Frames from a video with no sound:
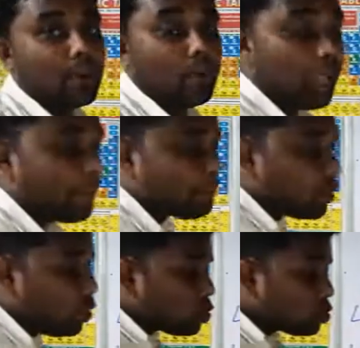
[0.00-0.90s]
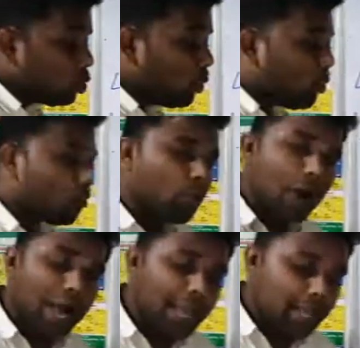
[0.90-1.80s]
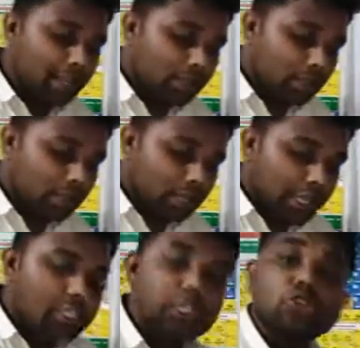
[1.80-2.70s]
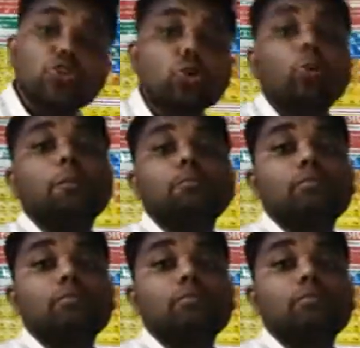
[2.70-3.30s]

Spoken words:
Okay, so why is it so?